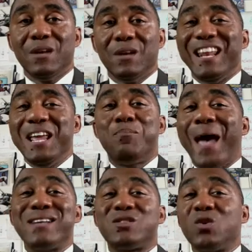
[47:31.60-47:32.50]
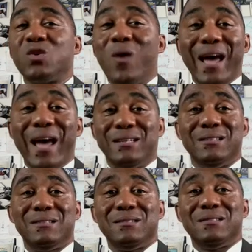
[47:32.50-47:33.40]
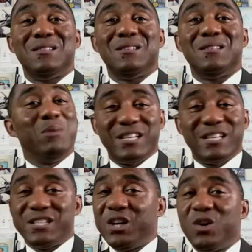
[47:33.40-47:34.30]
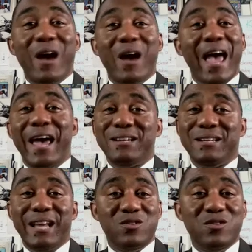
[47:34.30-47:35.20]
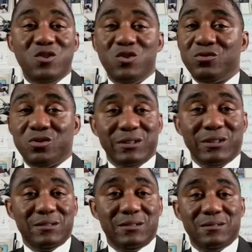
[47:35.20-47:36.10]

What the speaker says: and he passed away, but they still had that juke joint.